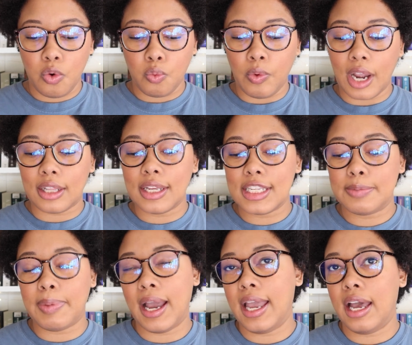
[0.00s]
Reckless
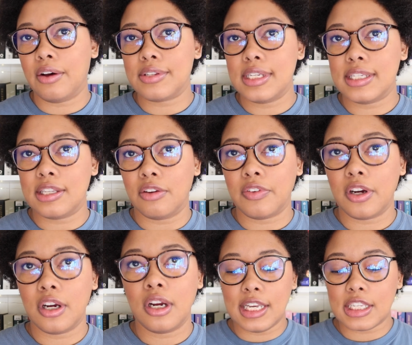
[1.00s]
by Elsie
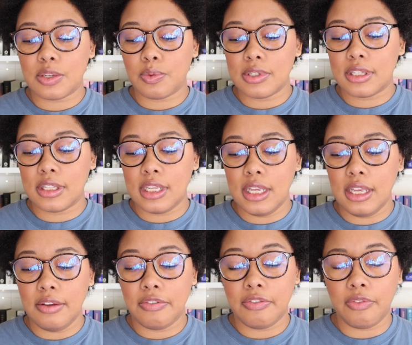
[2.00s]
Silver. This was
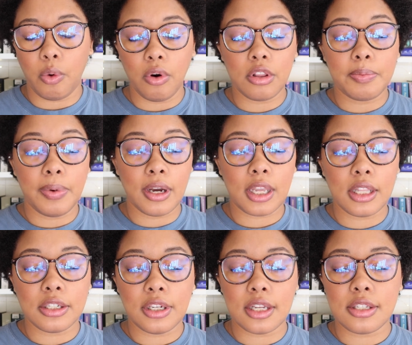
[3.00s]
the 4th book in
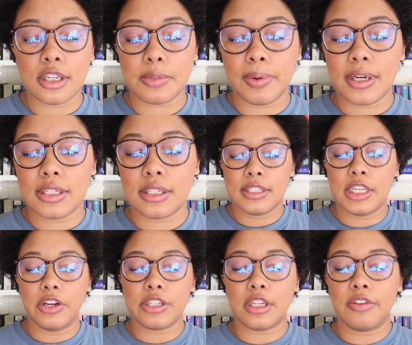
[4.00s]
the Chestnut Springs
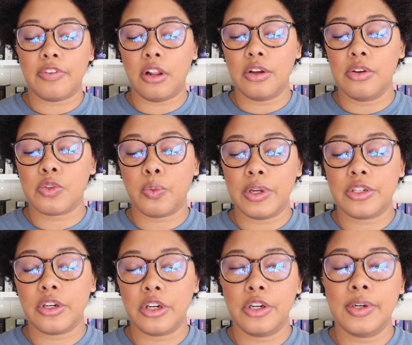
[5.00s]
series, and it follows
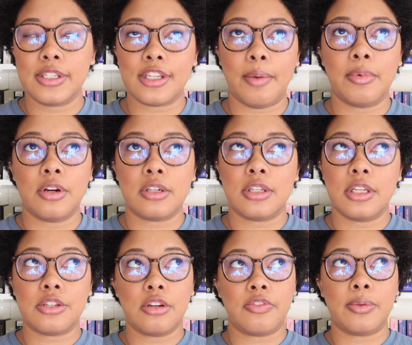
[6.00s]
Winter, who is Summer's
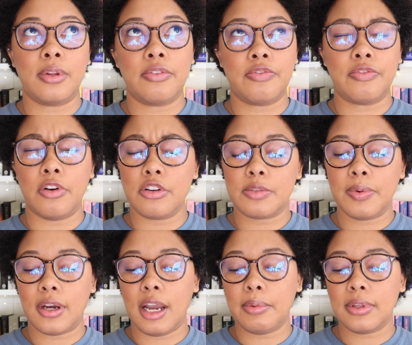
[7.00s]
sister from the first
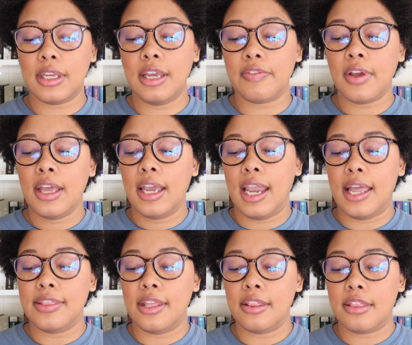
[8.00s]
book, I believe,
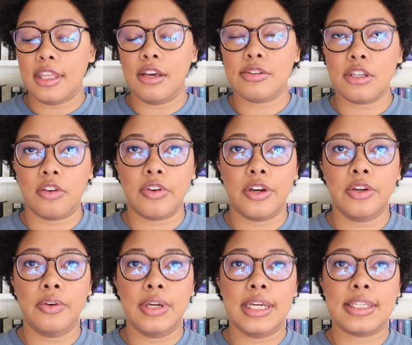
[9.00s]
and then Theo Silva,
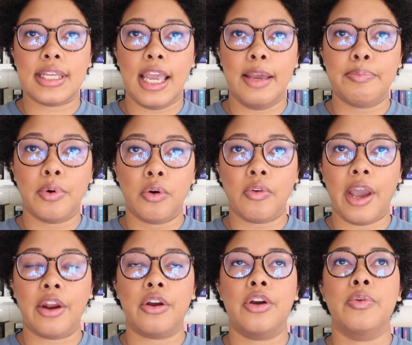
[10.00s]
who is a bull
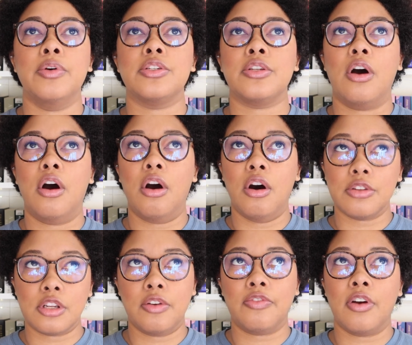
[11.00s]
rider who was
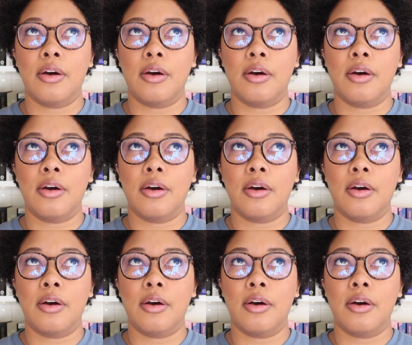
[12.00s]
also